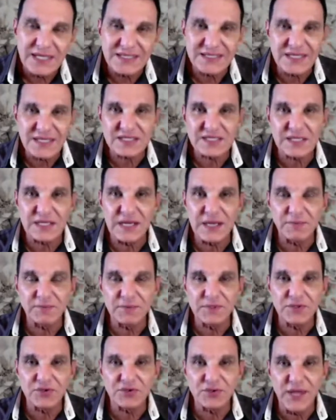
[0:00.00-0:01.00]
Is that still
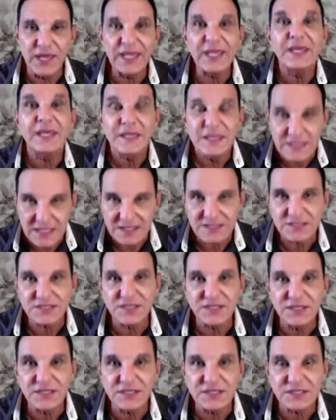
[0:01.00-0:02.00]
happening today? Yes,
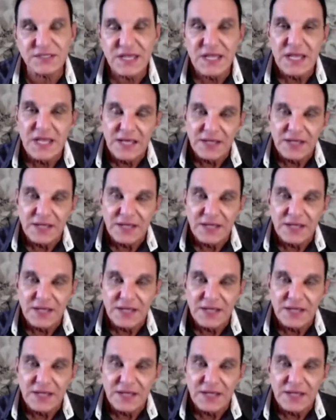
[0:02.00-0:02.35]
it is.